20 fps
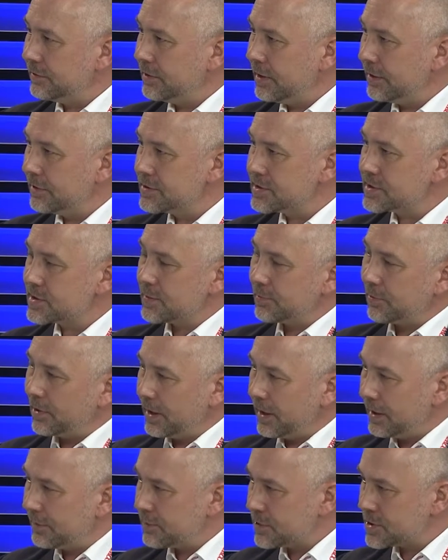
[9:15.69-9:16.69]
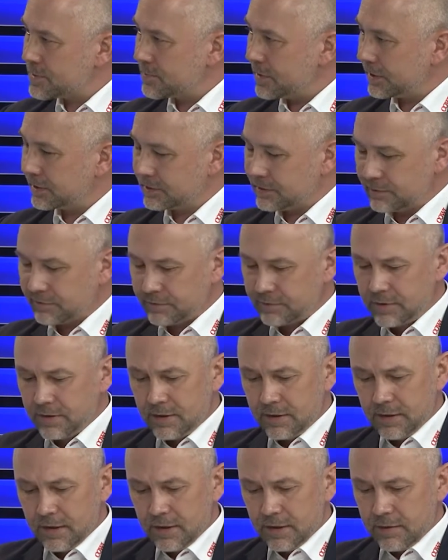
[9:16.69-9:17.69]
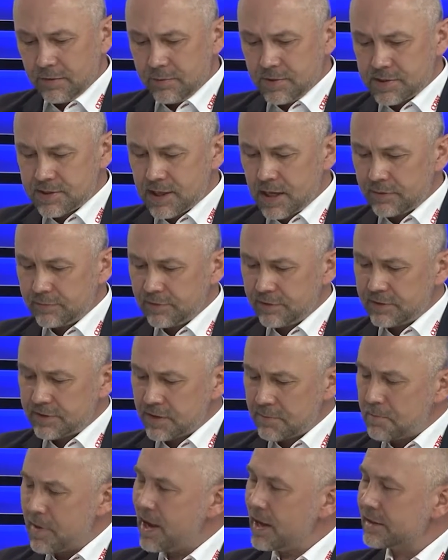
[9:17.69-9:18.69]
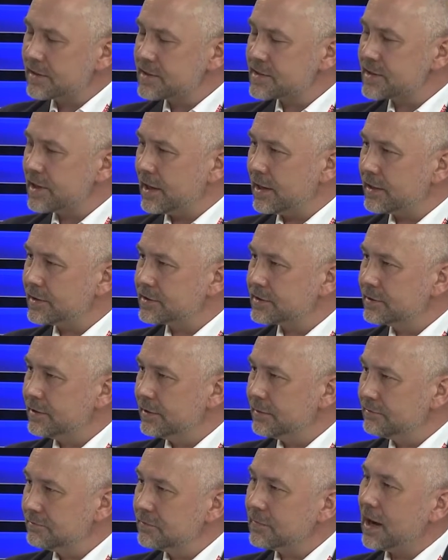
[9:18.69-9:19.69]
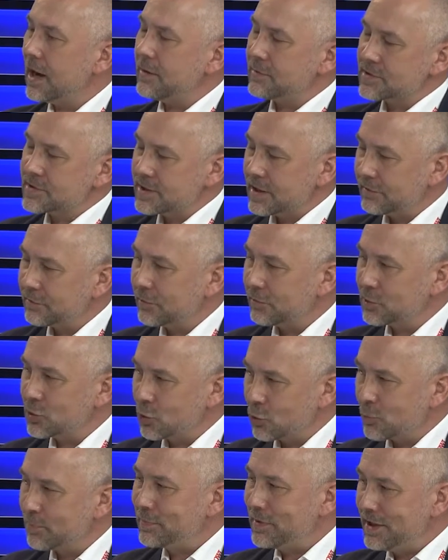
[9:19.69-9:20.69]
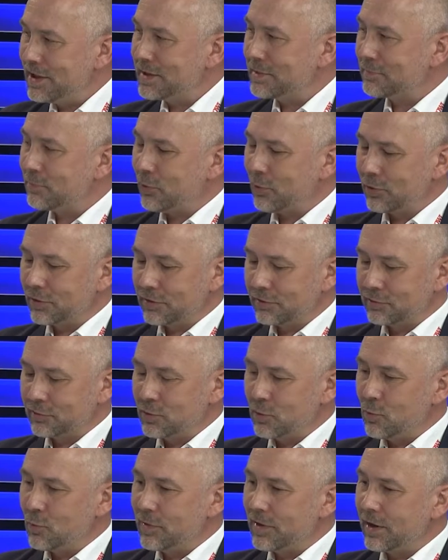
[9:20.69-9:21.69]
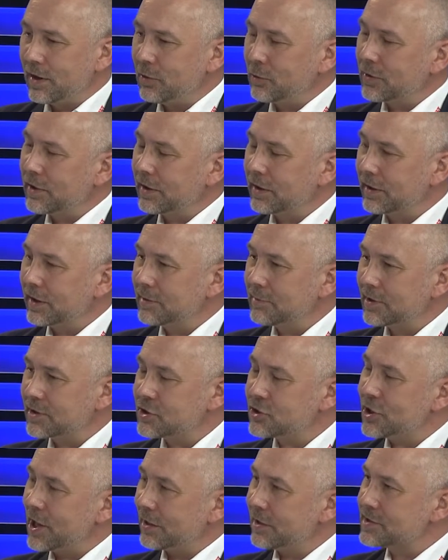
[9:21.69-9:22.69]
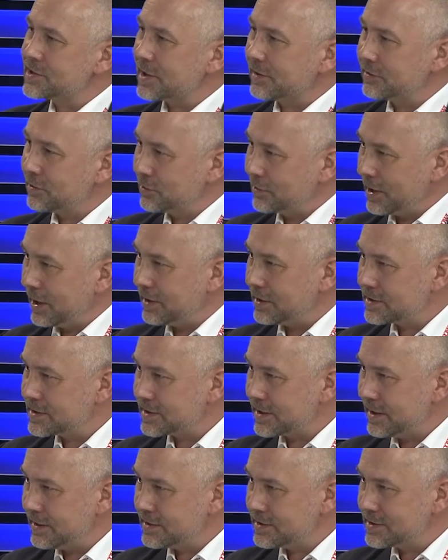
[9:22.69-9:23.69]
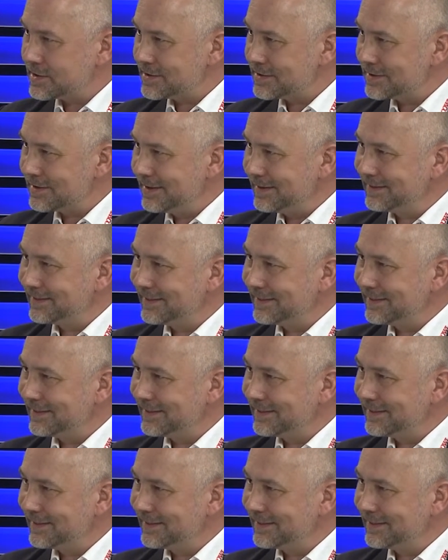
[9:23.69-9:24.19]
and the other is the supply perspective. When we start with the demand side, I would say from the European point of view, we are looking a little bit jealous at the United States